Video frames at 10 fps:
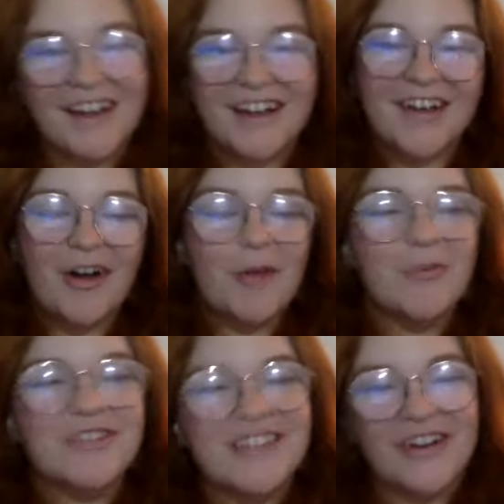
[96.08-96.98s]

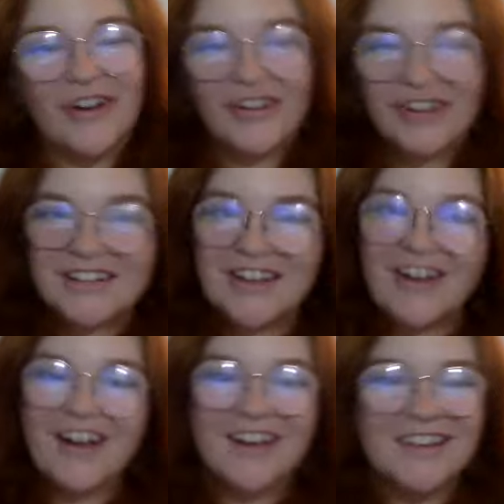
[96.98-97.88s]
almost like a herding
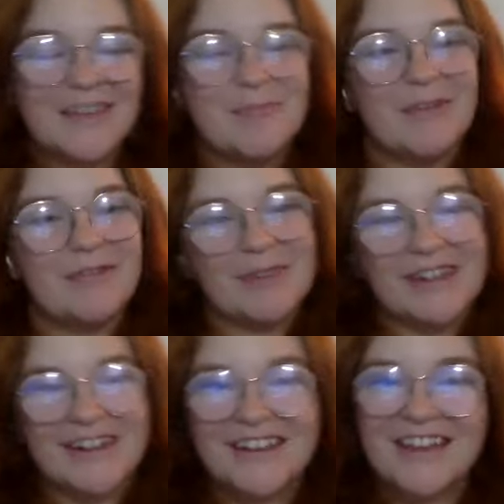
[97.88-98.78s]
dog, keep
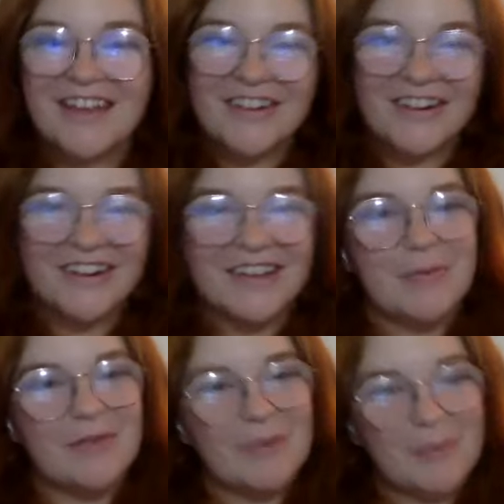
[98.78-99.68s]
everybody together,
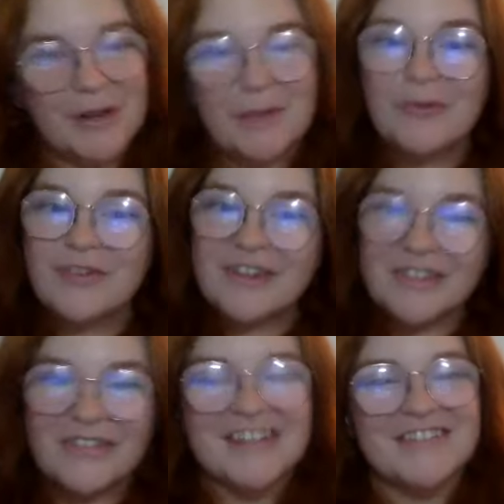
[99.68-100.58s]
keep everybody moving
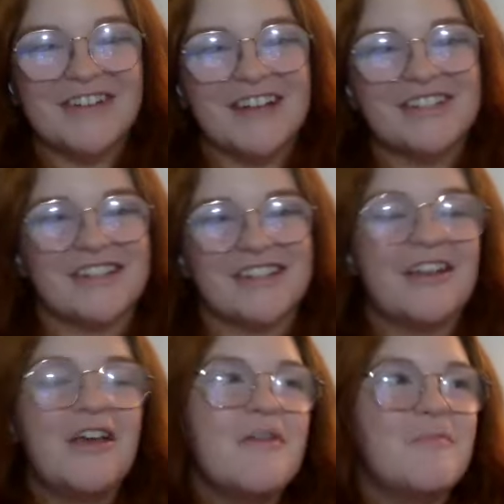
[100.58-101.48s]
in the right direction,